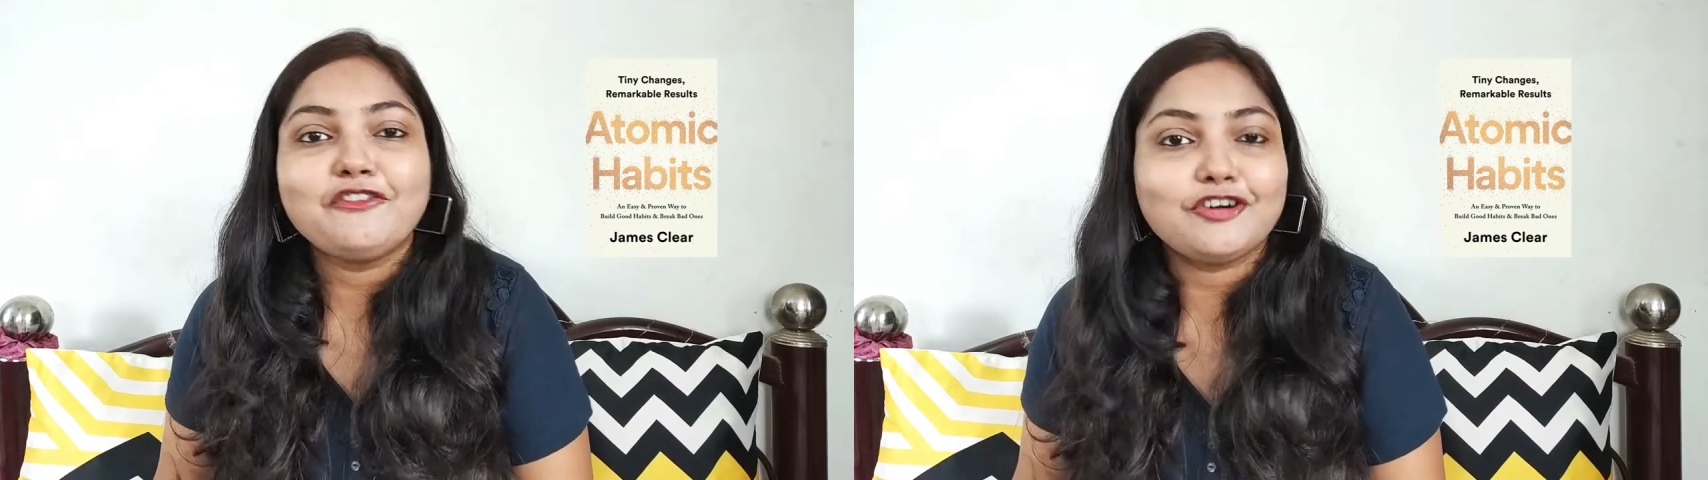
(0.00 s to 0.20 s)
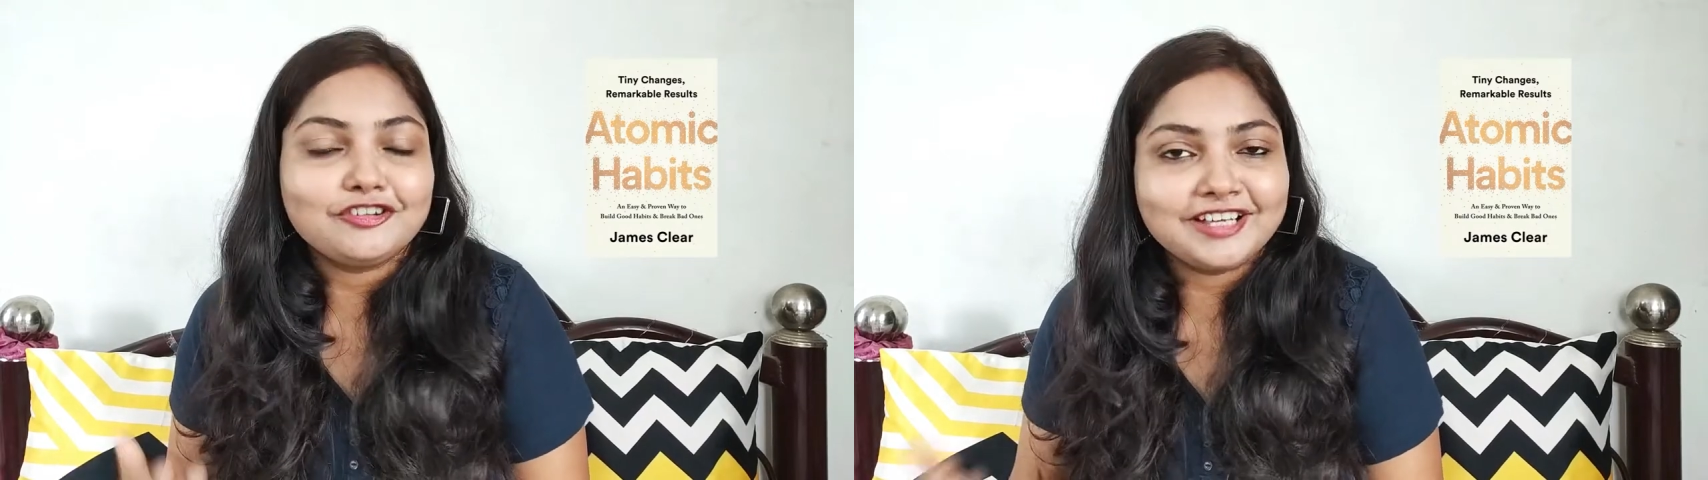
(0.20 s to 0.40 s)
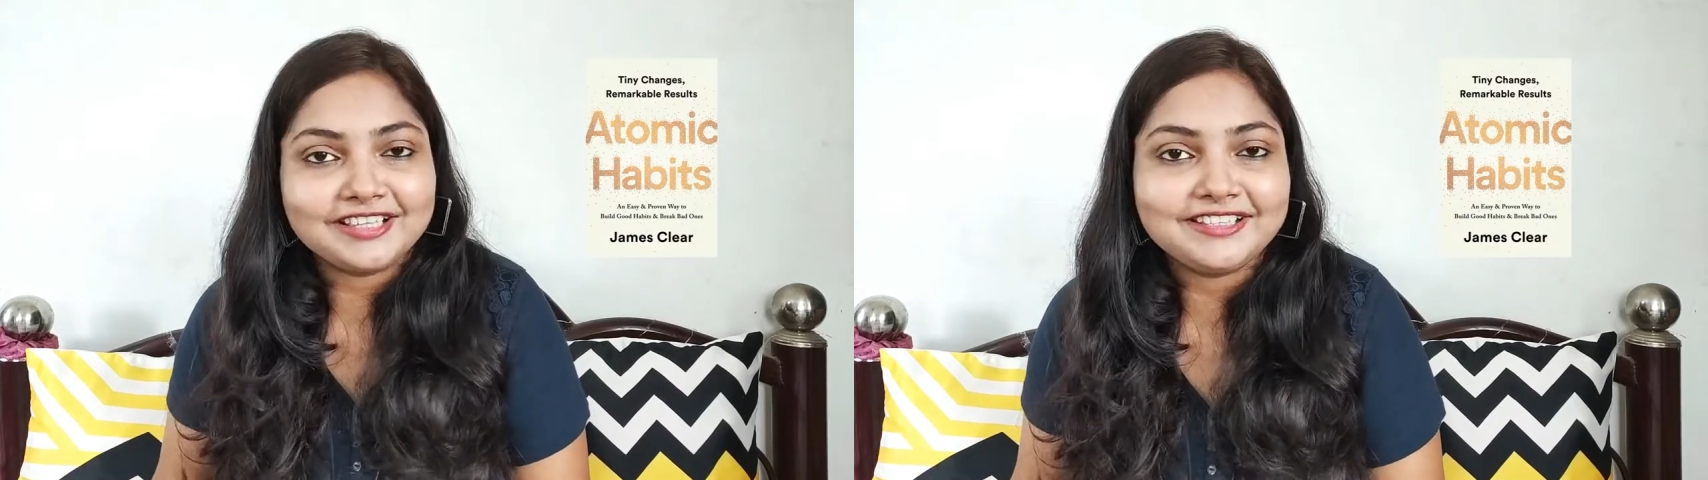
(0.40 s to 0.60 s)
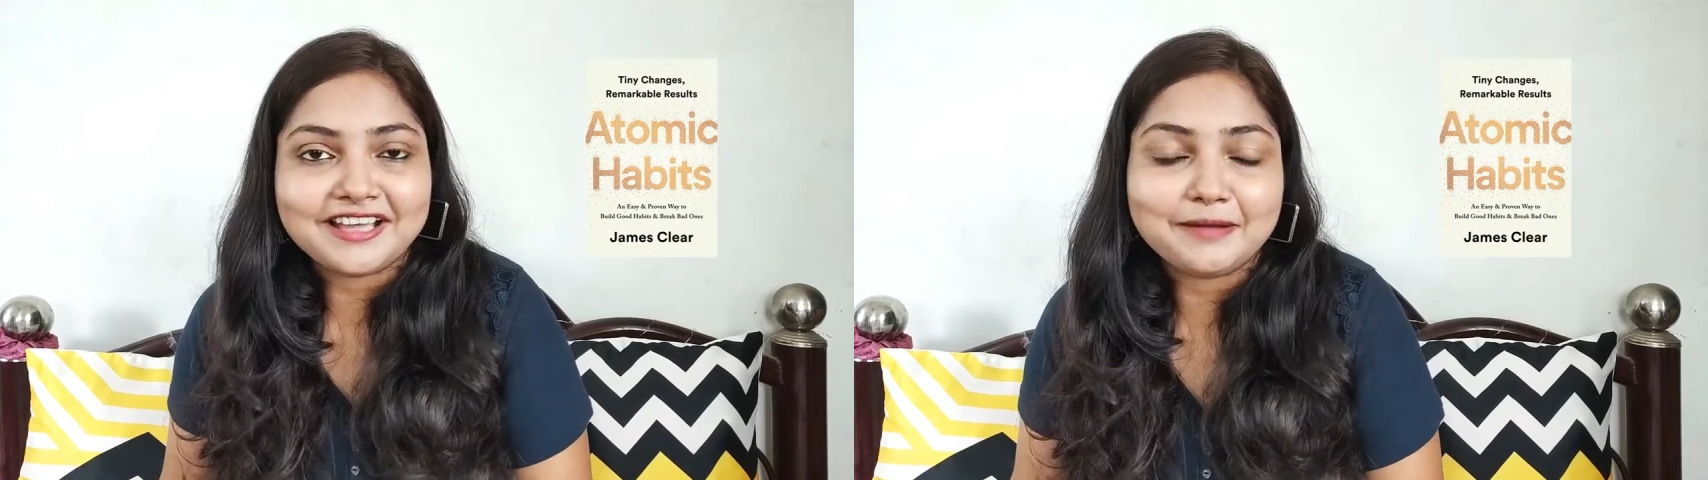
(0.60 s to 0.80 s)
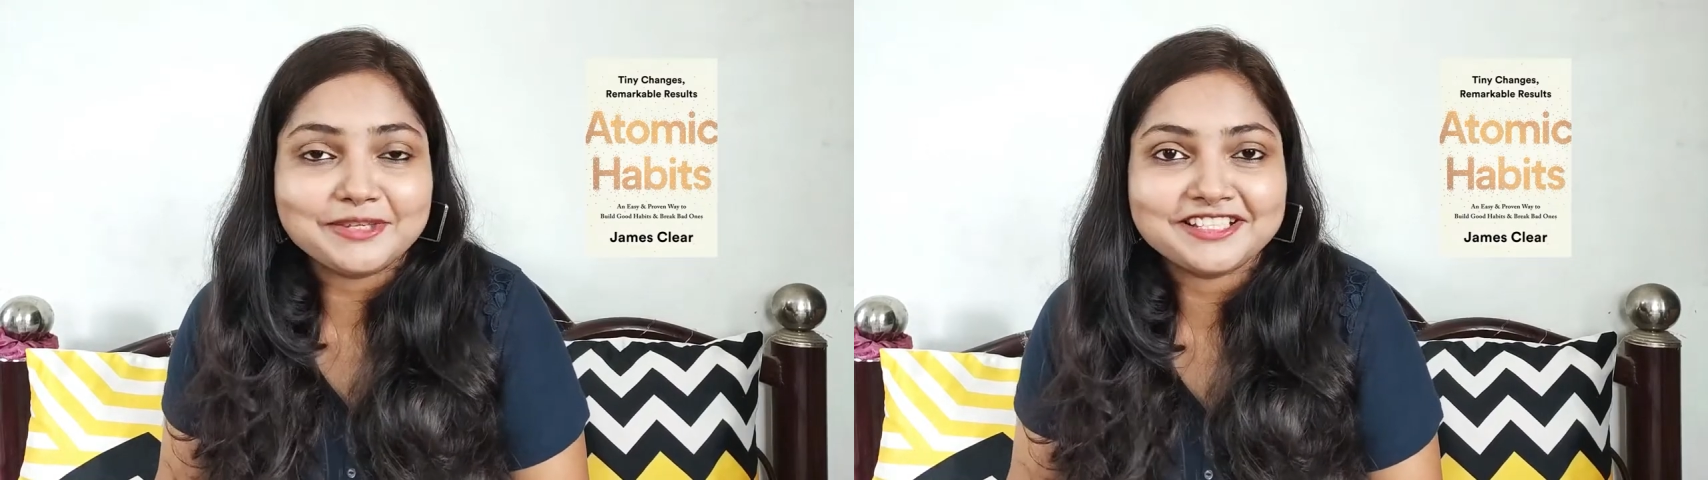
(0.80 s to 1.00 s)
follow
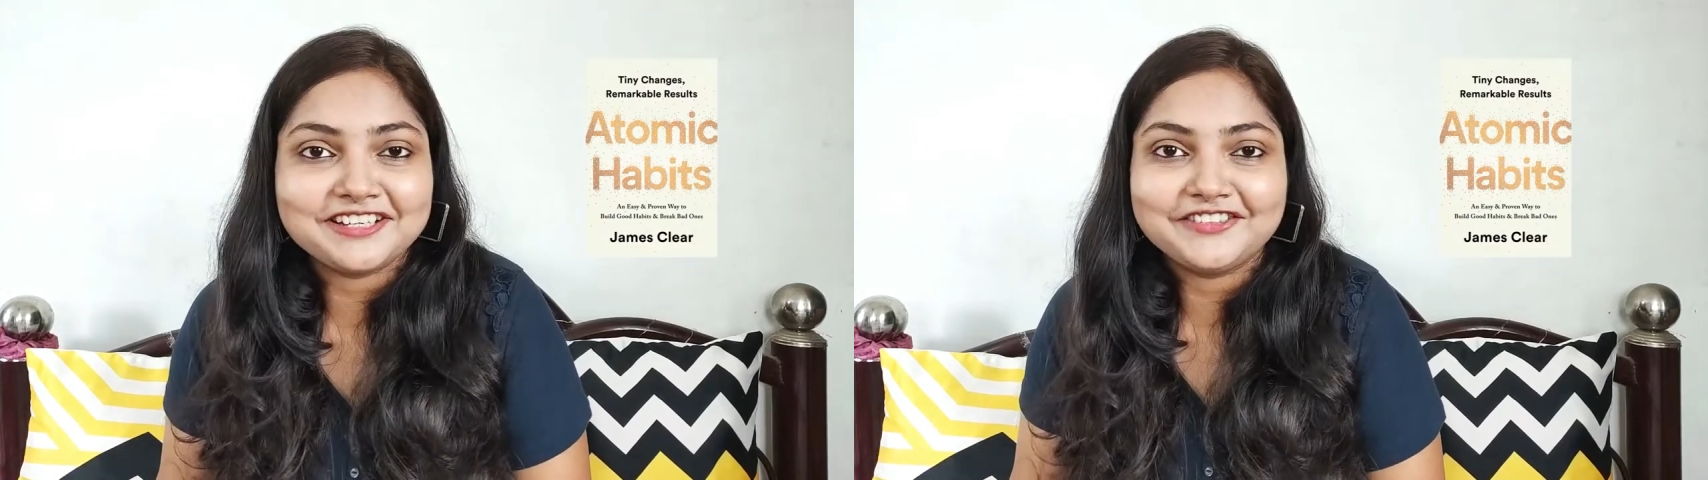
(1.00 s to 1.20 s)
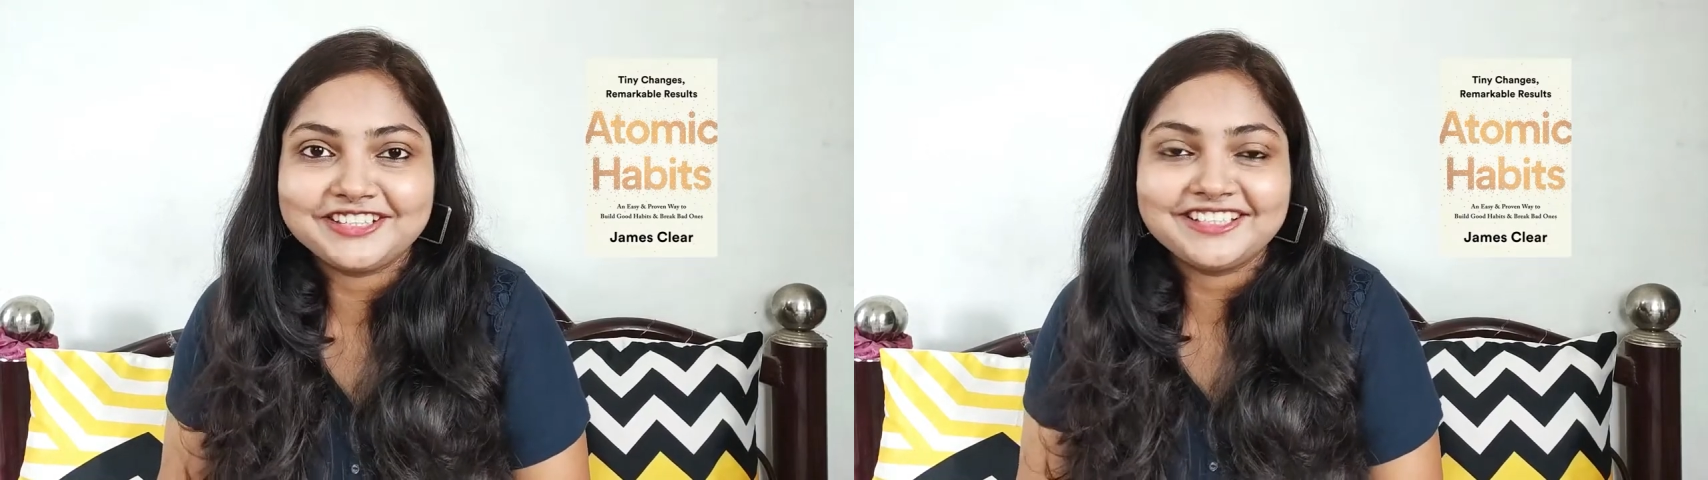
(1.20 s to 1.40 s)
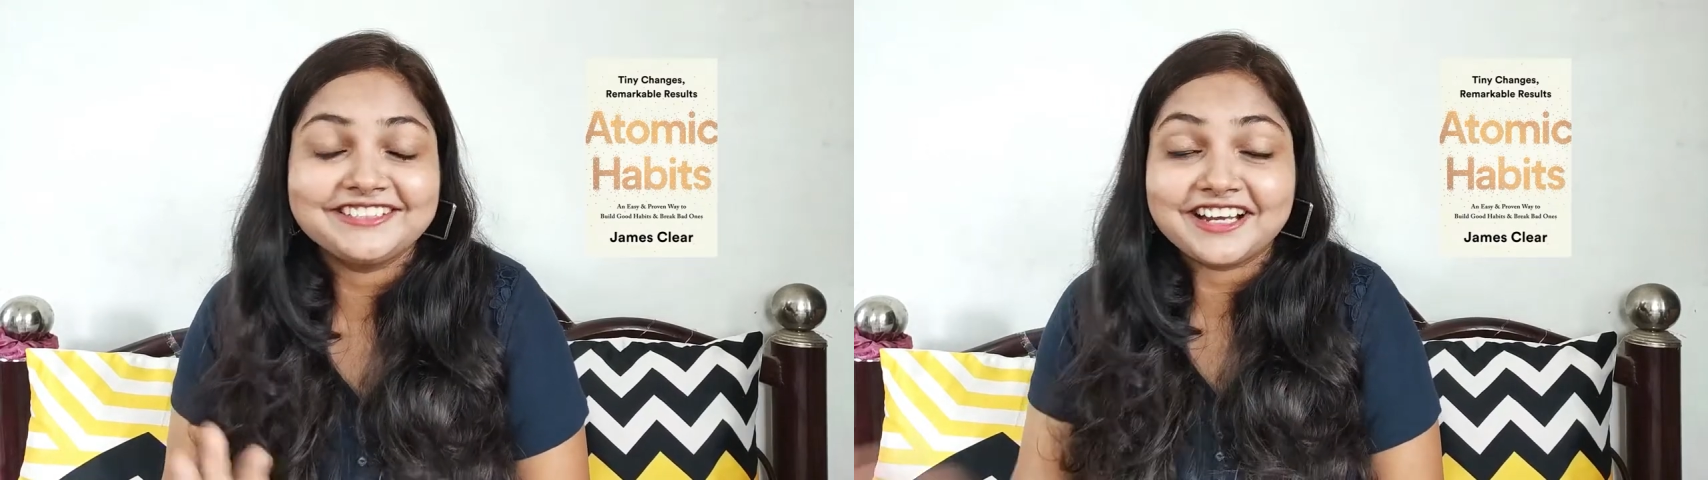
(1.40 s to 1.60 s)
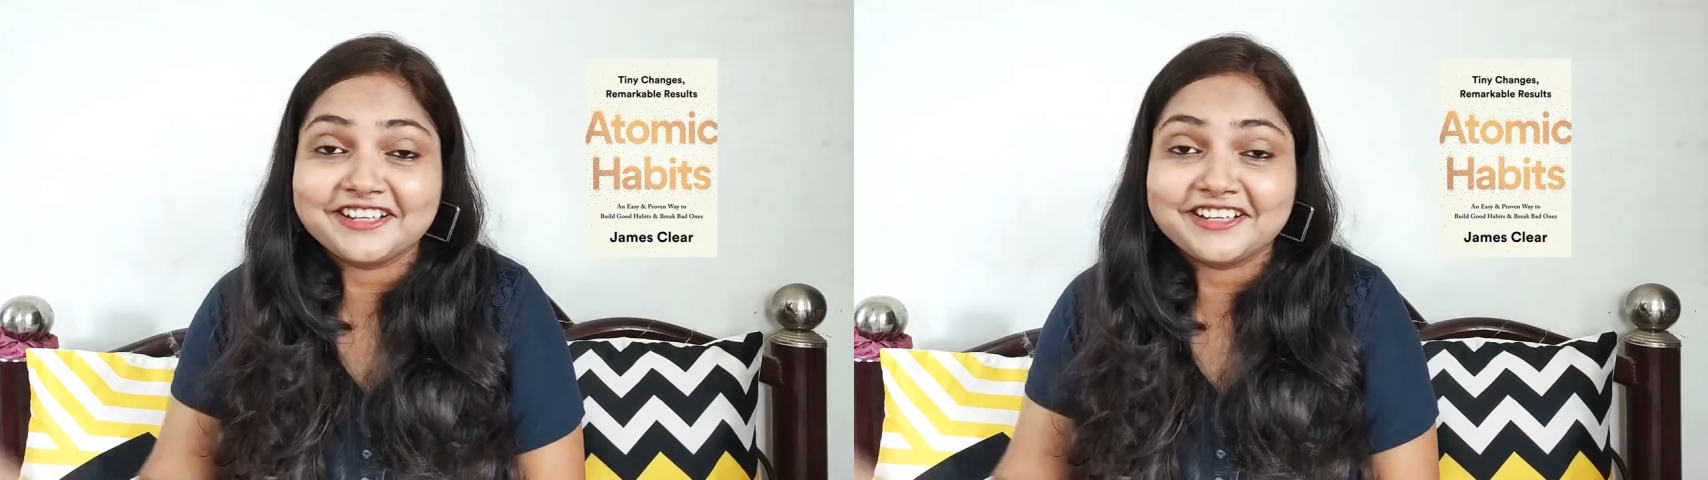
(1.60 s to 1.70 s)
healthy habits and everything.